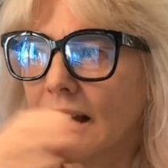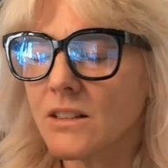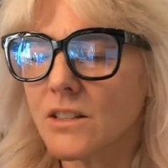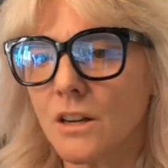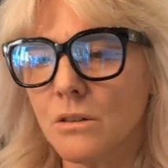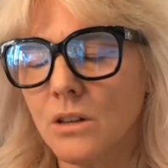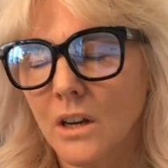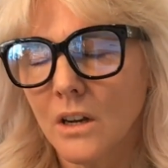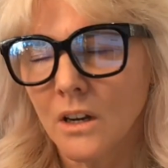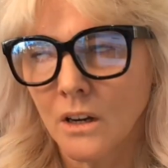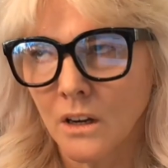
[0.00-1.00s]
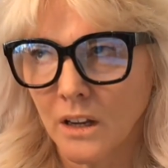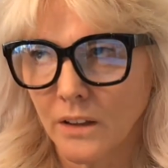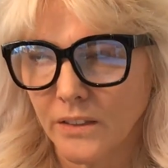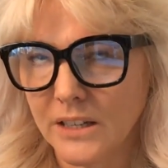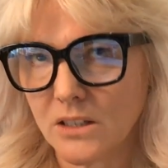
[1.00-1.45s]
And so
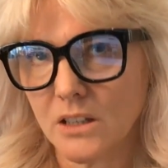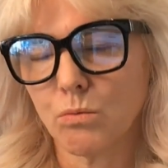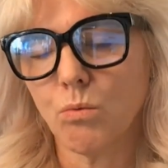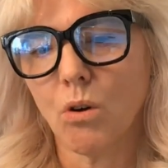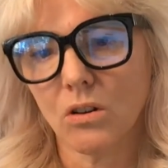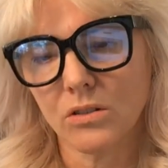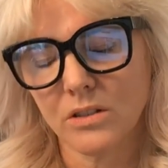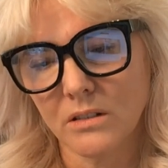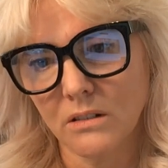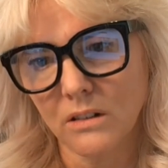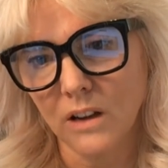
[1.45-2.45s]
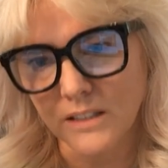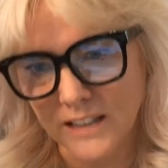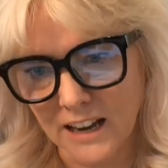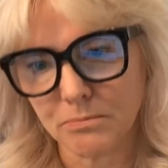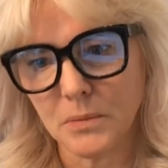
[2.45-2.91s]
this is what
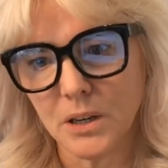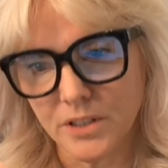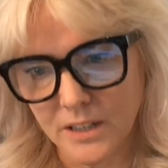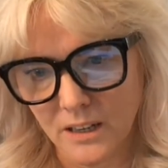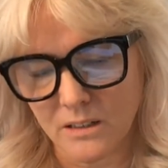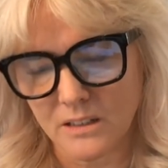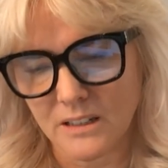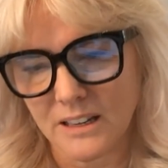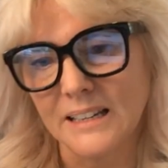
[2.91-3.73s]
Zavmo does.